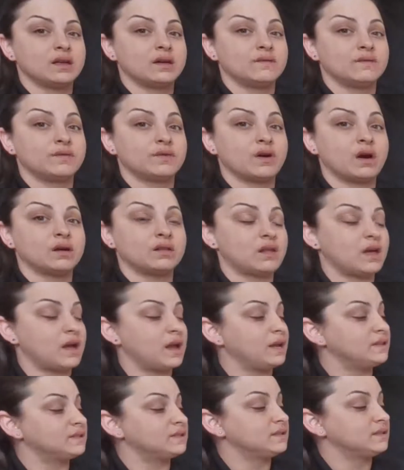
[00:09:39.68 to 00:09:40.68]
For our
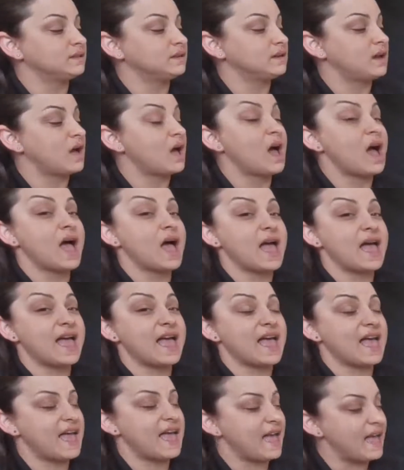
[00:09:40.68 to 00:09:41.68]
lines?
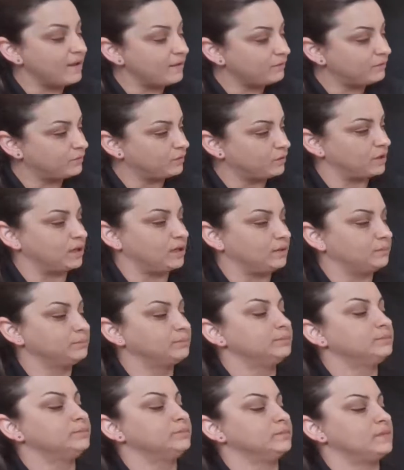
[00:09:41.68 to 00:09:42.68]
Every
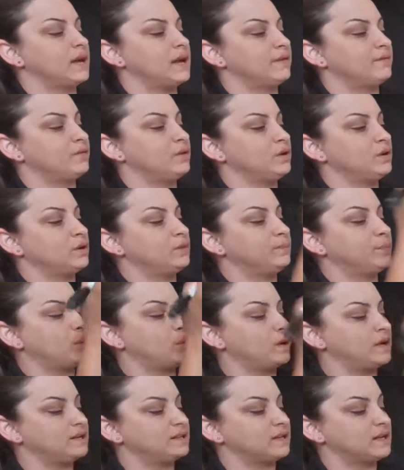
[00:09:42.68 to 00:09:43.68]
good
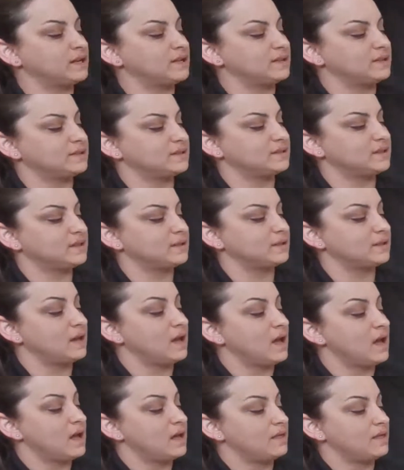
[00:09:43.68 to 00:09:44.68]
boy does.
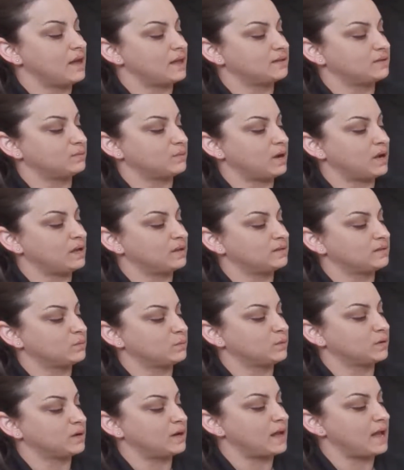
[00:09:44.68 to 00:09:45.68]
That's right. So
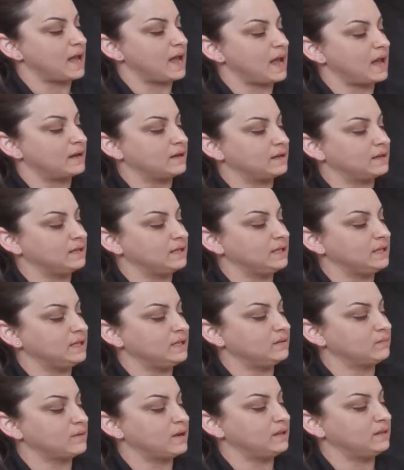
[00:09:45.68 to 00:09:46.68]
we're going to add an
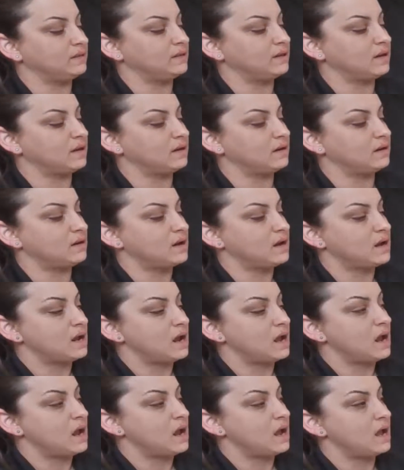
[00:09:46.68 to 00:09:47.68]
E right there.
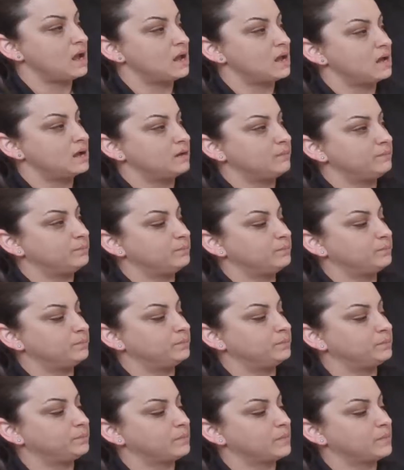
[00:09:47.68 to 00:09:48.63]
And